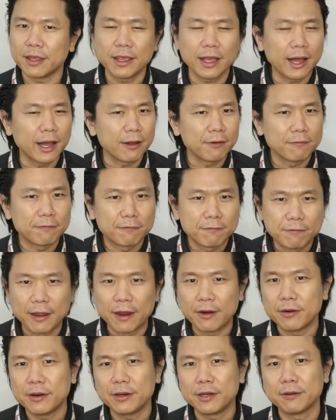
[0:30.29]
They are
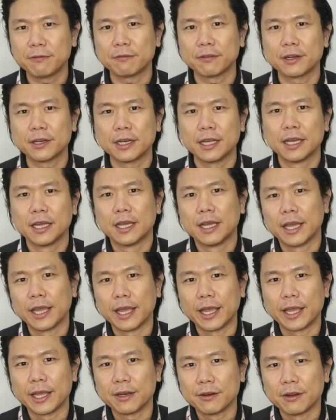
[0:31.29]
very different
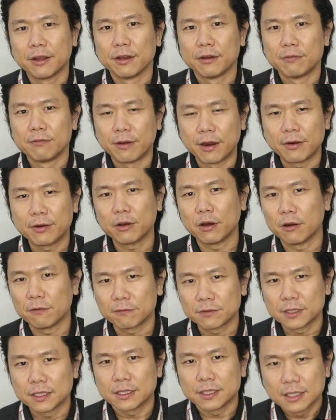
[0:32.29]
and very
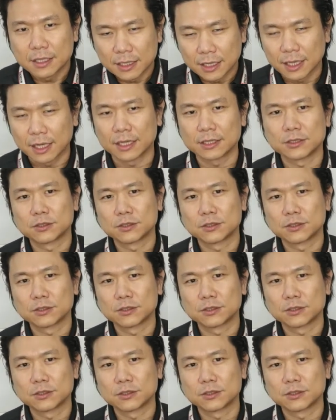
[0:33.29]
often